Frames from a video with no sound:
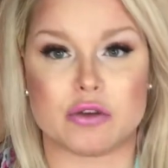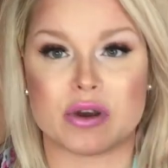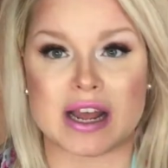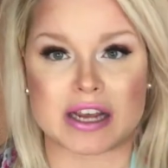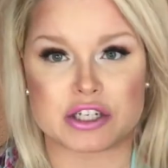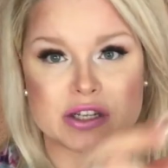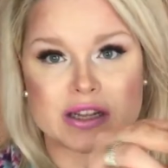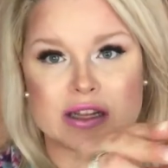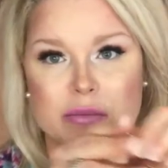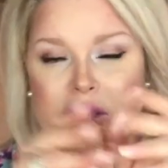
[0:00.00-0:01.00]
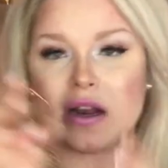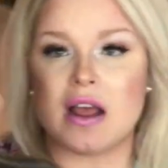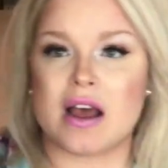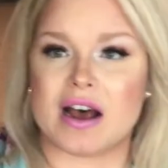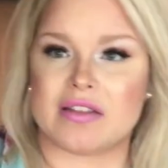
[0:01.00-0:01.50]
you could actually clip it
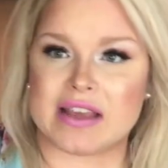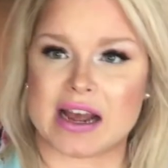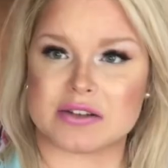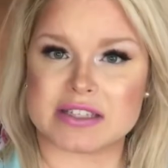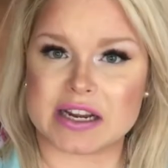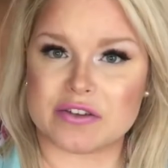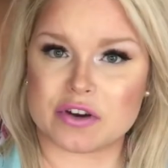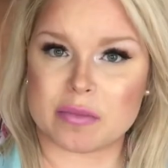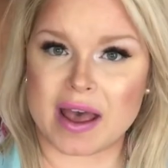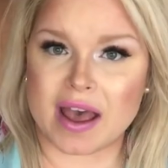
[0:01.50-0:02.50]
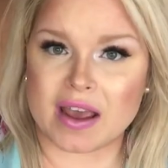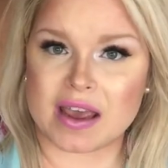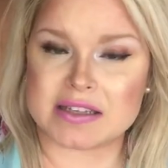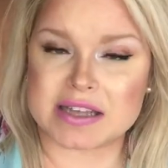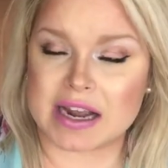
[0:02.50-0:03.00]
on the outside of your bag
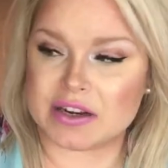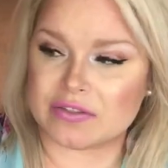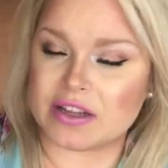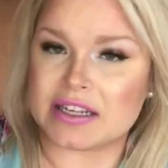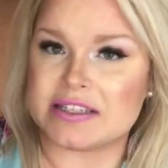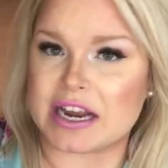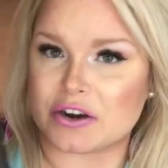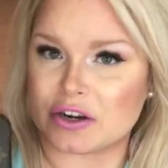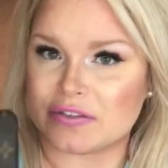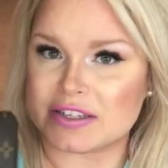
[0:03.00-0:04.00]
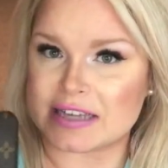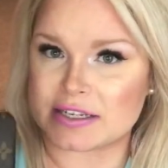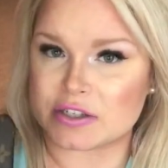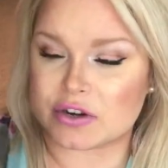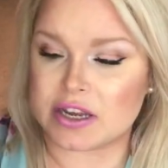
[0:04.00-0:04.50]
as kind of like a decorative
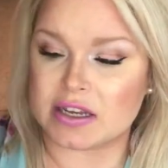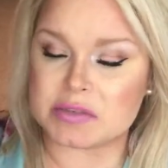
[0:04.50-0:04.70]
accessory,